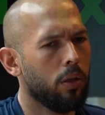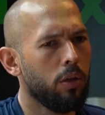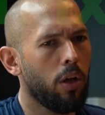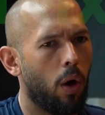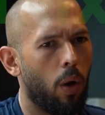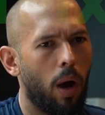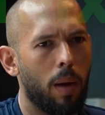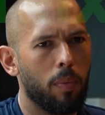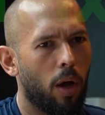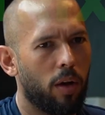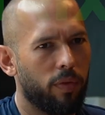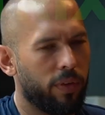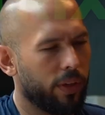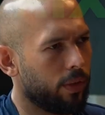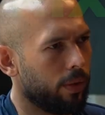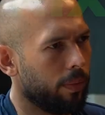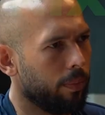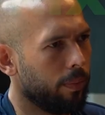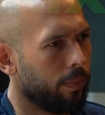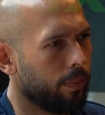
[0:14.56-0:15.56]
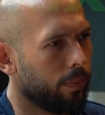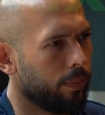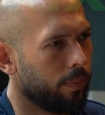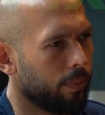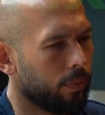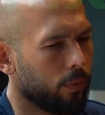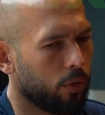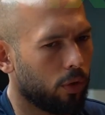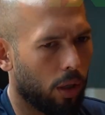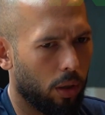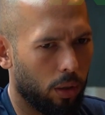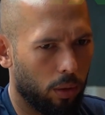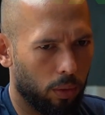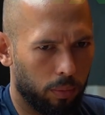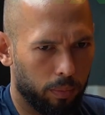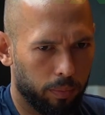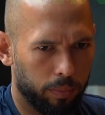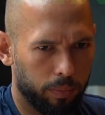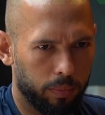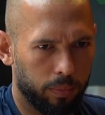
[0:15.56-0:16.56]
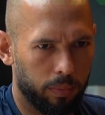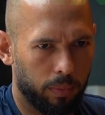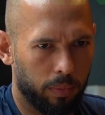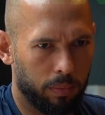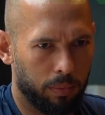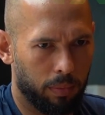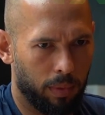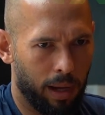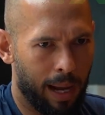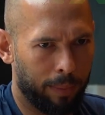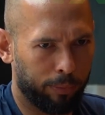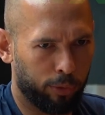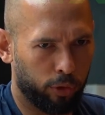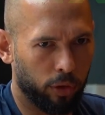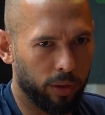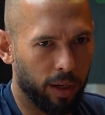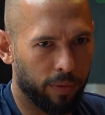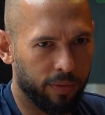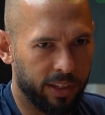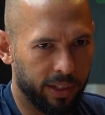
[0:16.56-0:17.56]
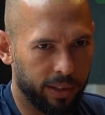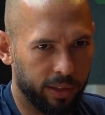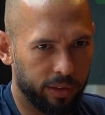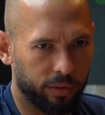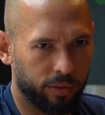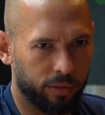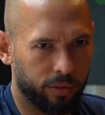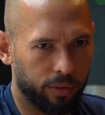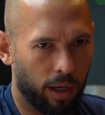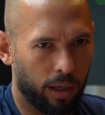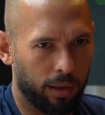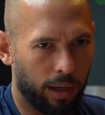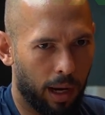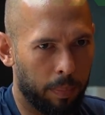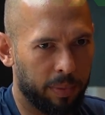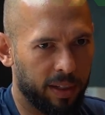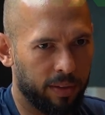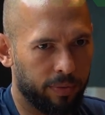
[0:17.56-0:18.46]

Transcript: No, I'm not a victim. So absolutely everything is, I believe.